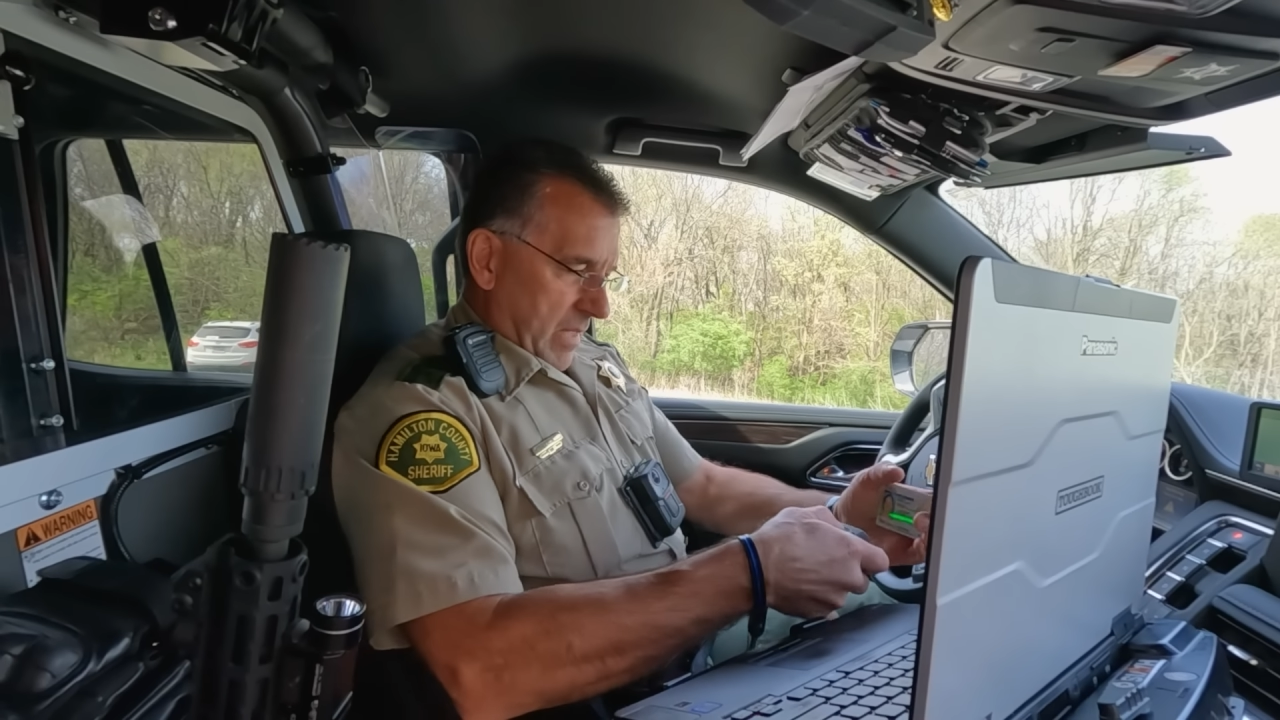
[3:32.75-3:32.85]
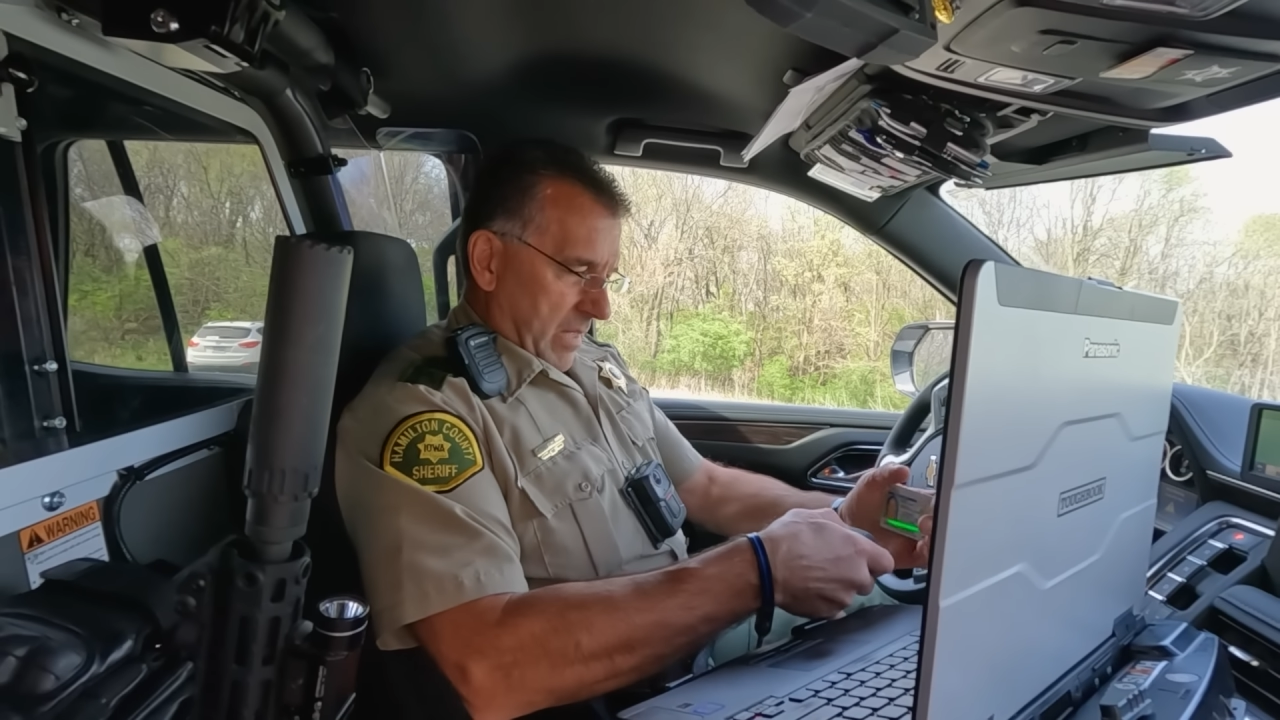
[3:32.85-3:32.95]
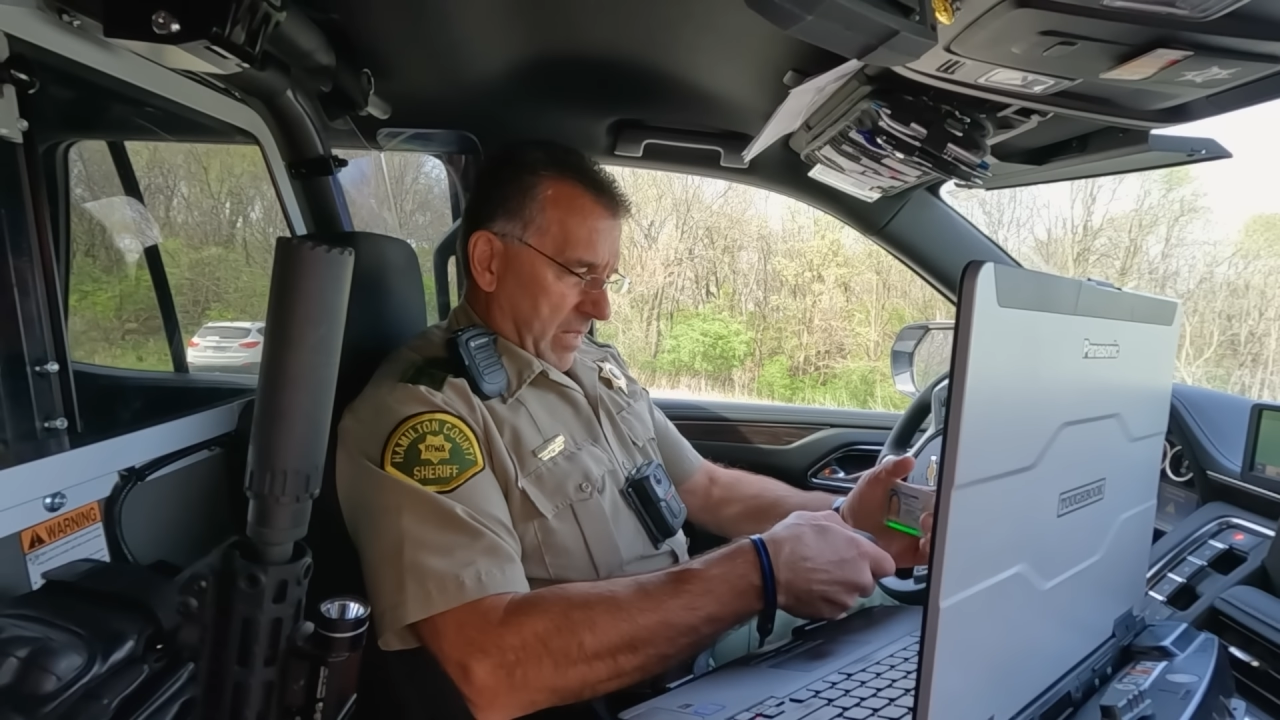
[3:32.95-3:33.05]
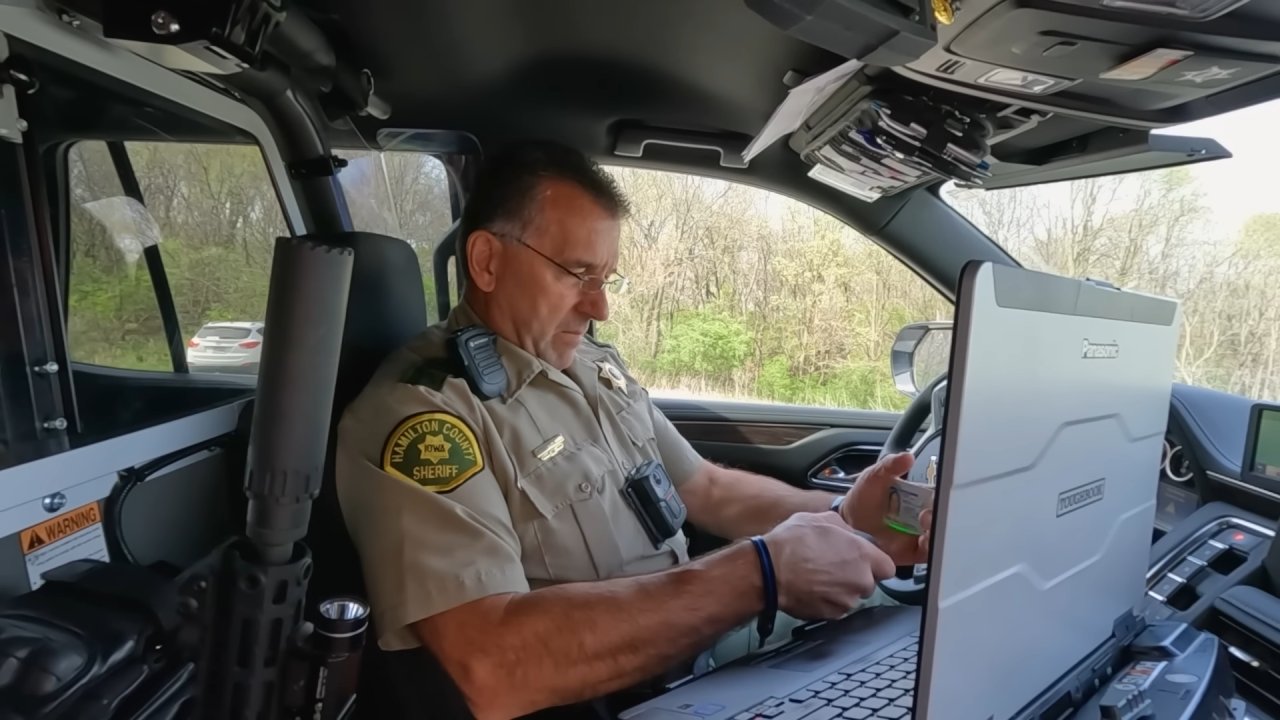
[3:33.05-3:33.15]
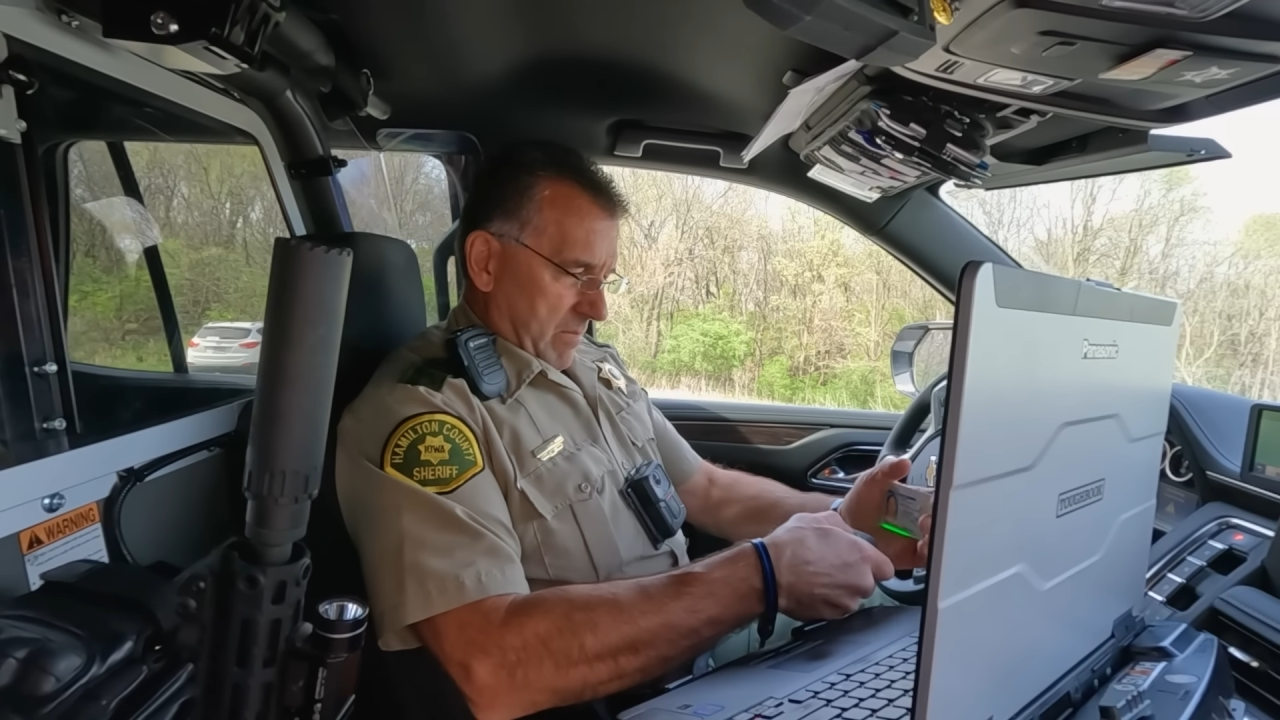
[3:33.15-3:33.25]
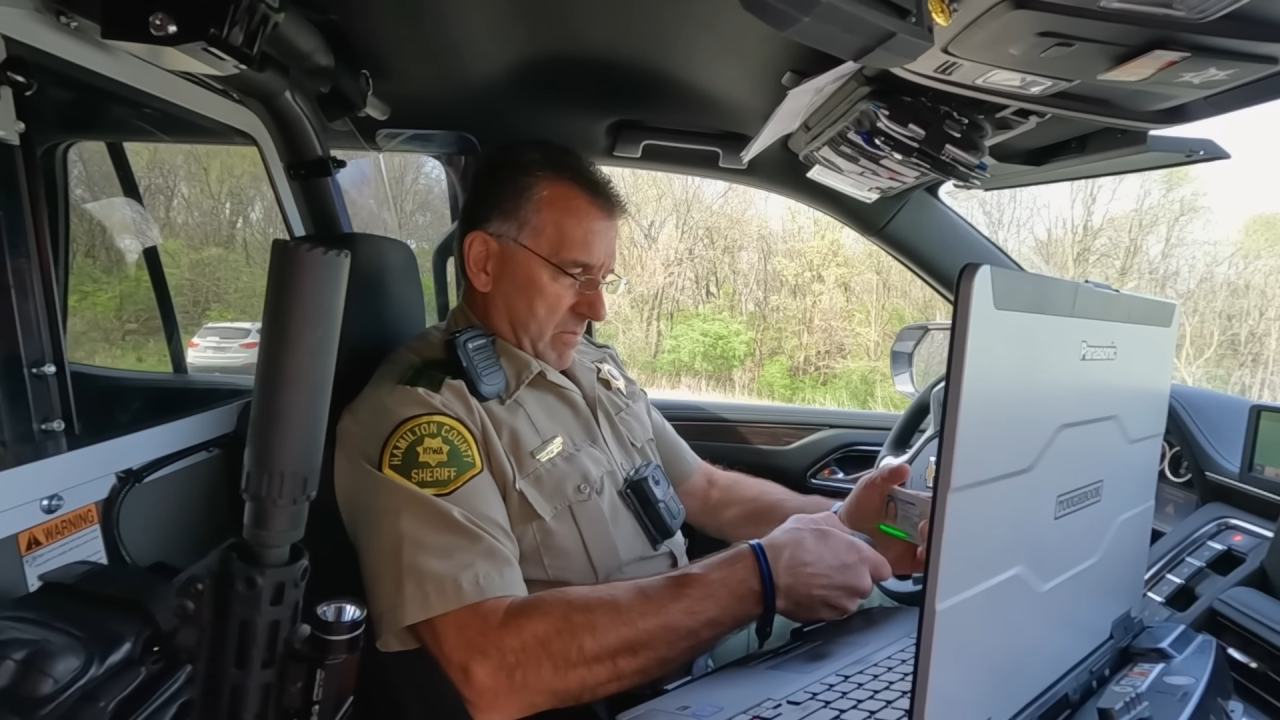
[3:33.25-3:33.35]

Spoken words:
Yep.